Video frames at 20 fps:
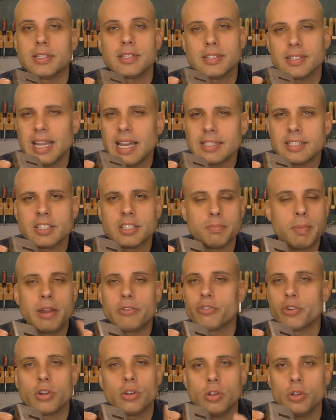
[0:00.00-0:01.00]
It's not
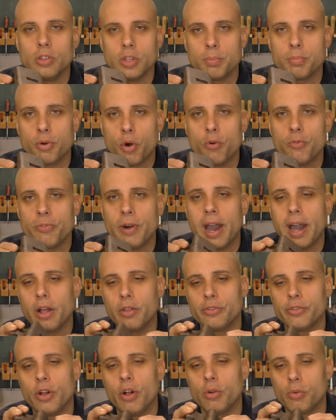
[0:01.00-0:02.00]
symmetrical and the
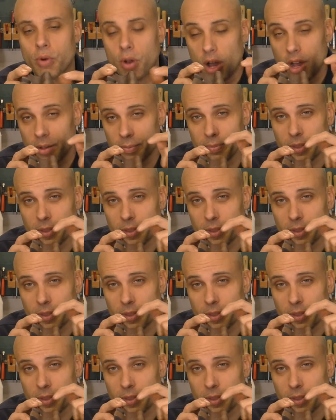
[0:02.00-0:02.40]
profile's all wrong.